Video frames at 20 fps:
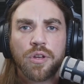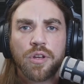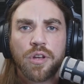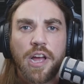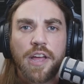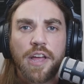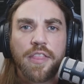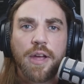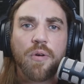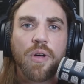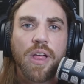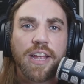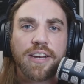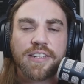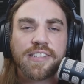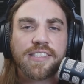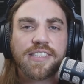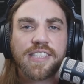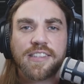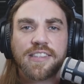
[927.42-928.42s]
And they would like
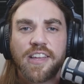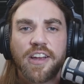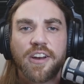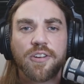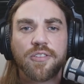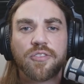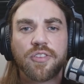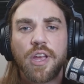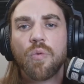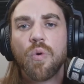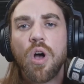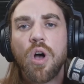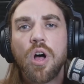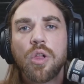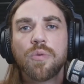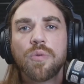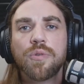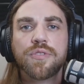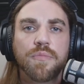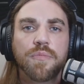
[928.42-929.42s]
to sit there and say,
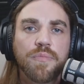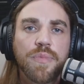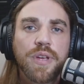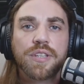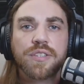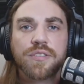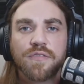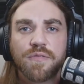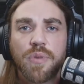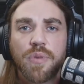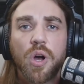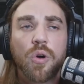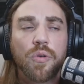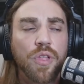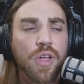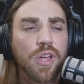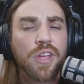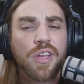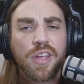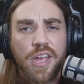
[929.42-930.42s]
well, it was a mix of both.
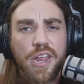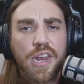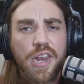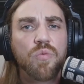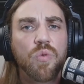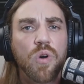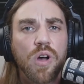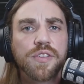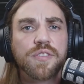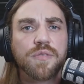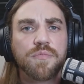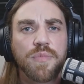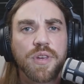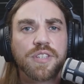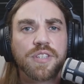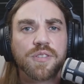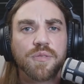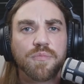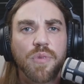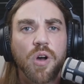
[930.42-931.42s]
And it was a
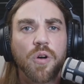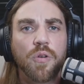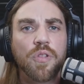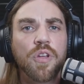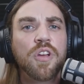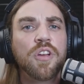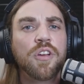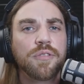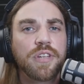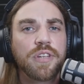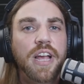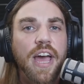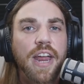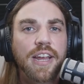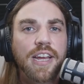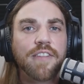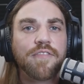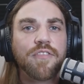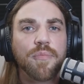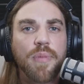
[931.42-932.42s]
mix of both. You got
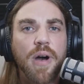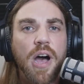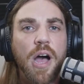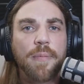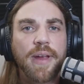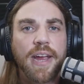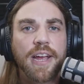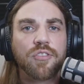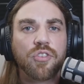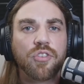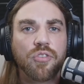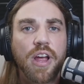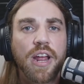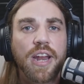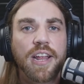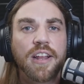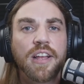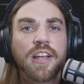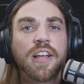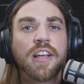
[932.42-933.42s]
to give the Bobcats
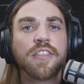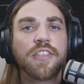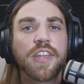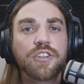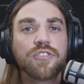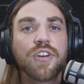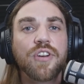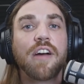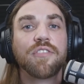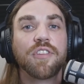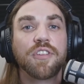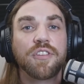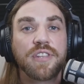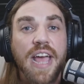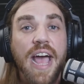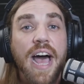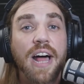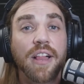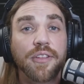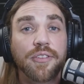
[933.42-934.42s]
credit. They traveled to
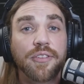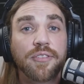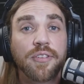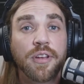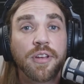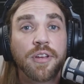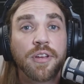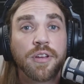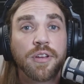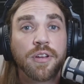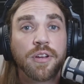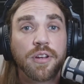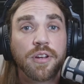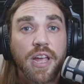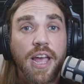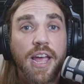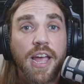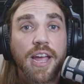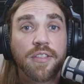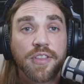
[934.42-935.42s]
Dallas.
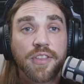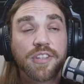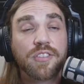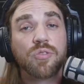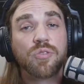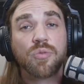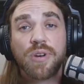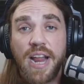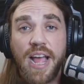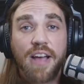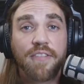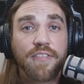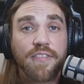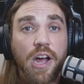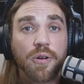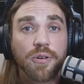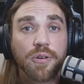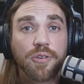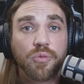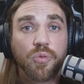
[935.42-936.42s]
Okay. That's 3.5
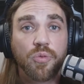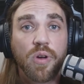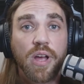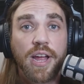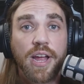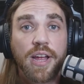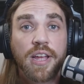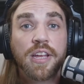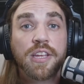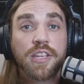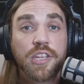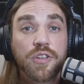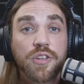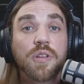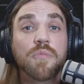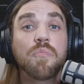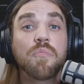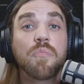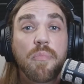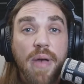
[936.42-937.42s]
hours away. You
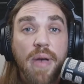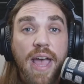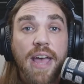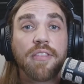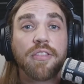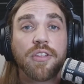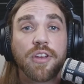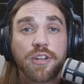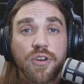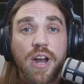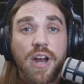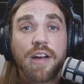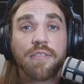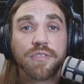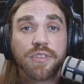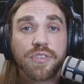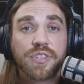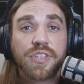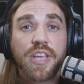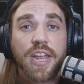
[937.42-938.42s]
can bet that he
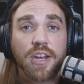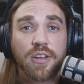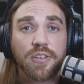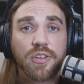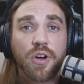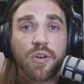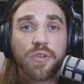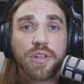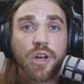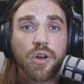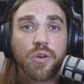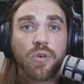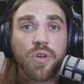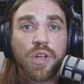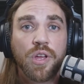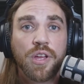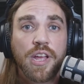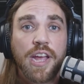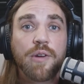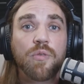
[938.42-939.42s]
traveled to San Antonio
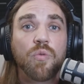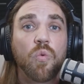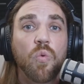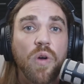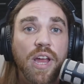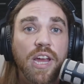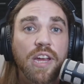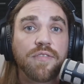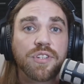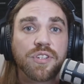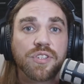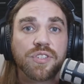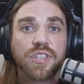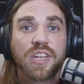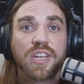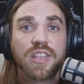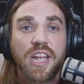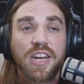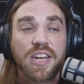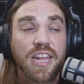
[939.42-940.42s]
in waves just
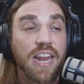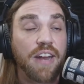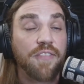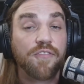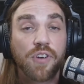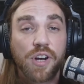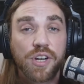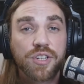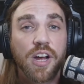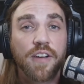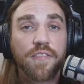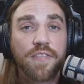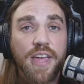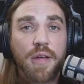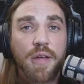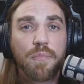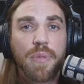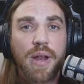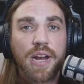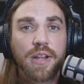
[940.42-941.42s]
like they did. Fresh off
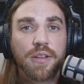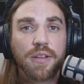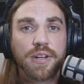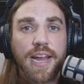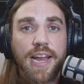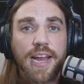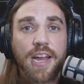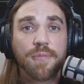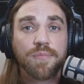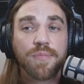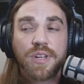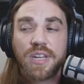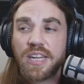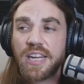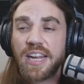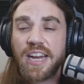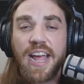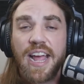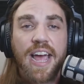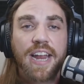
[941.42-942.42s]
that Baylor game,
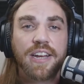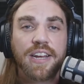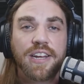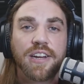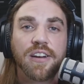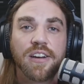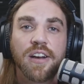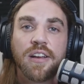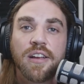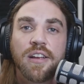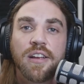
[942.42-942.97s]
get out of here.